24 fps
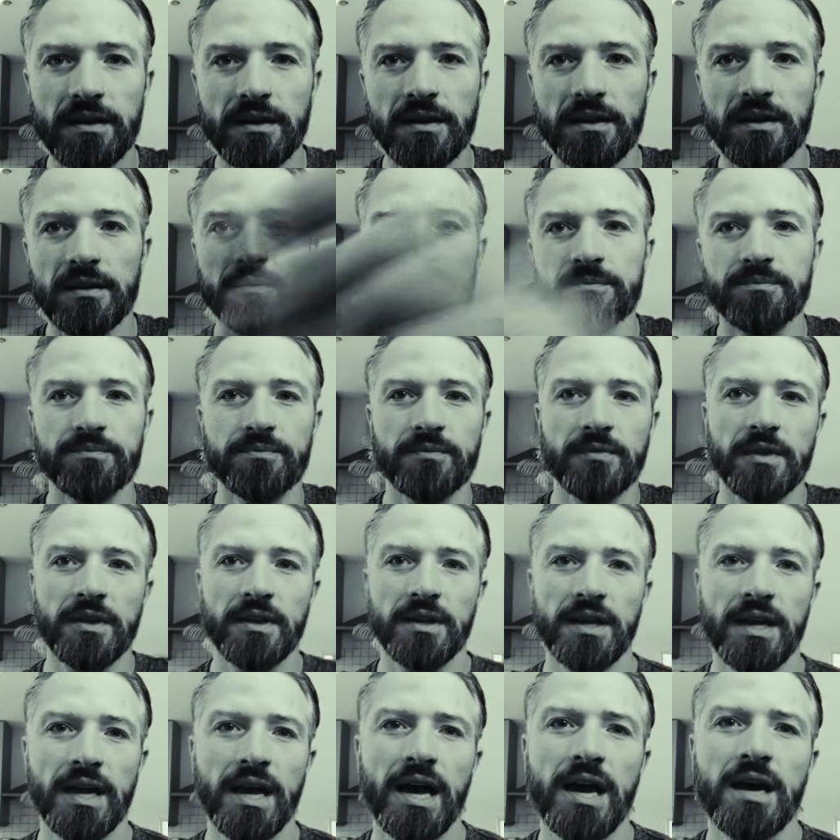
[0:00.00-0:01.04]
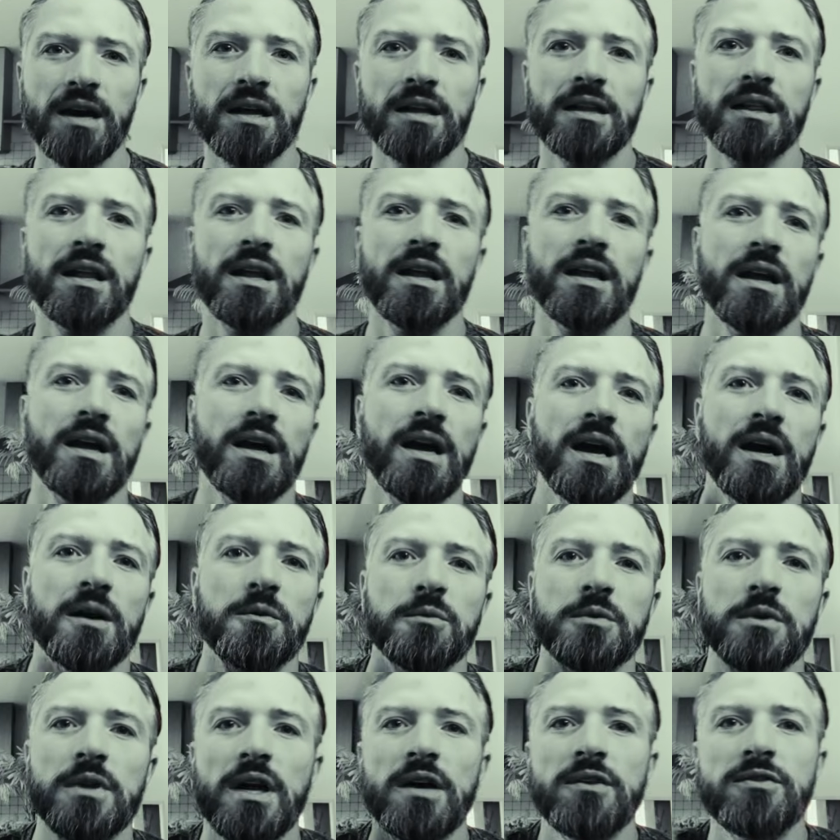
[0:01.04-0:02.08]
I
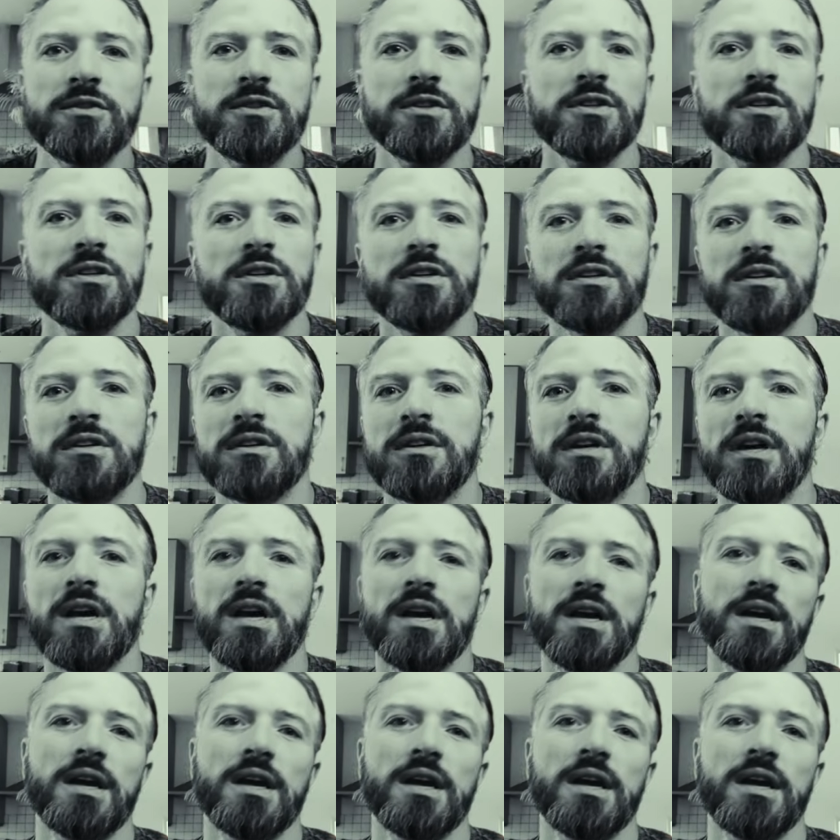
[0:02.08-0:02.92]
would love to